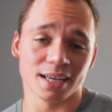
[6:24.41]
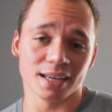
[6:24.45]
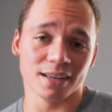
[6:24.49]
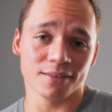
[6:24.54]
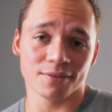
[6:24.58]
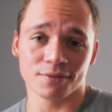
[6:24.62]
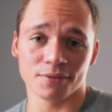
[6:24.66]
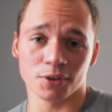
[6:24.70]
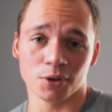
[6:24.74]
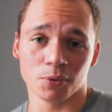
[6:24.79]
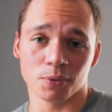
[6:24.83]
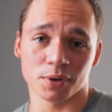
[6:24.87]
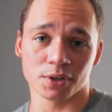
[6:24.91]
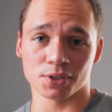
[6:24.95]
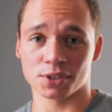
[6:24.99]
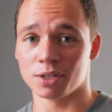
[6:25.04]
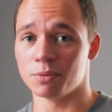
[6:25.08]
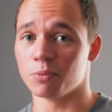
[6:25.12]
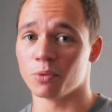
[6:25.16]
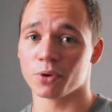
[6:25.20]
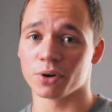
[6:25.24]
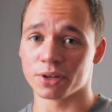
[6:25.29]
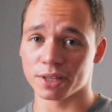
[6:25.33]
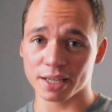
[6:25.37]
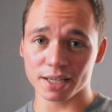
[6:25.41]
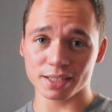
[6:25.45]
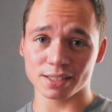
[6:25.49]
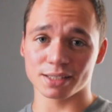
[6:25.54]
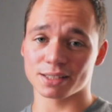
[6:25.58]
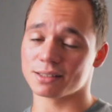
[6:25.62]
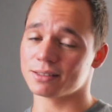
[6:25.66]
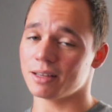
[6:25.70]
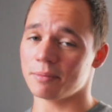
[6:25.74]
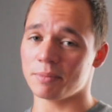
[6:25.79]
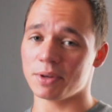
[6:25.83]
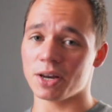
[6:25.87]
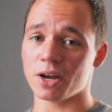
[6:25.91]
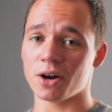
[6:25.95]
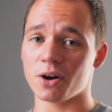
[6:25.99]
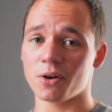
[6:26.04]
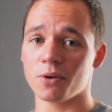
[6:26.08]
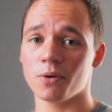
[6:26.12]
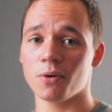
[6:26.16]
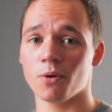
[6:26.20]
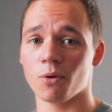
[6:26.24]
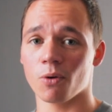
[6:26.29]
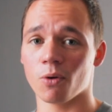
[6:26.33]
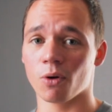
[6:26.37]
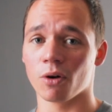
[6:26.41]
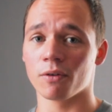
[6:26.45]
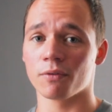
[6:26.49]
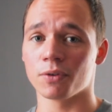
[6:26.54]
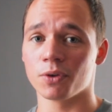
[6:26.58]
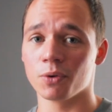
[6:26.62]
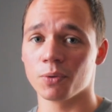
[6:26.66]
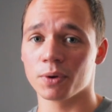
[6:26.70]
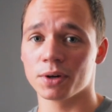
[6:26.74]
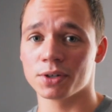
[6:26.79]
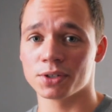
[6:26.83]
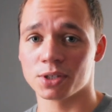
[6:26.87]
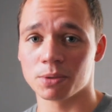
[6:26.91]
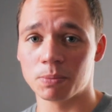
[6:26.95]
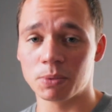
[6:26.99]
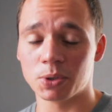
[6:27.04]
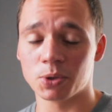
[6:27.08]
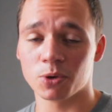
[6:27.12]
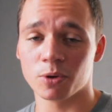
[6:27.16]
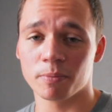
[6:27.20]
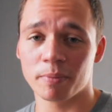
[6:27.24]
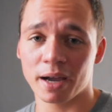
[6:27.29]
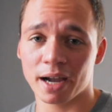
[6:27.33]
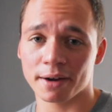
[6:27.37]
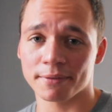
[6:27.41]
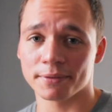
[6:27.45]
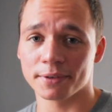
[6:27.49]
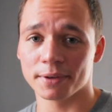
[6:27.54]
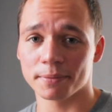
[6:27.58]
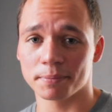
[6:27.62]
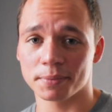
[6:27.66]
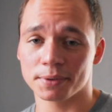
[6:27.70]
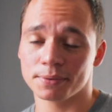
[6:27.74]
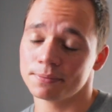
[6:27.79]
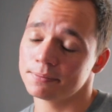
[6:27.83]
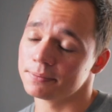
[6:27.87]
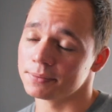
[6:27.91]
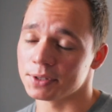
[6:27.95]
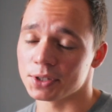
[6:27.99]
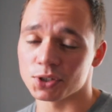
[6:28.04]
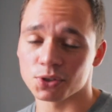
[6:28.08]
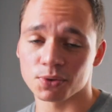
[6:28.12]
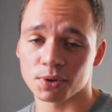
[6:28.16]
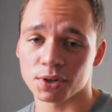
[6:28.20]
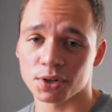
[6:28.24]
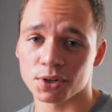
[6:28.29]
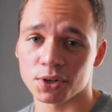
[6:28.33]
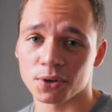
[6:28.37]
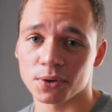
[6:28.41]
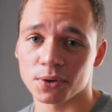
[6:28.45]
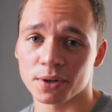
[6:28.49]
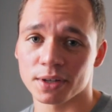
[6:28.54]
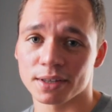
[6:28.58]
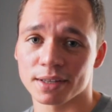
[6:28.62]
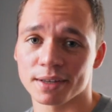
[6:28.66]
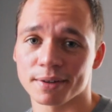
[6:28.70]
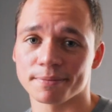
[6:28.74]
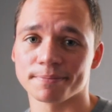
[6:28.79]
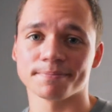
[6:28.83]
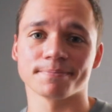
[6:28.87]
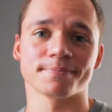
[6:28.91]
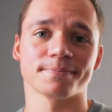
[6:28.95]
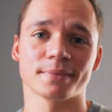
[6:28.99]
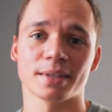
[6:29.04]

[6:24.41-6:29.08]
If you want to see more of this, let me know. Or if you want to see me do a backflip and teach you how to do it, then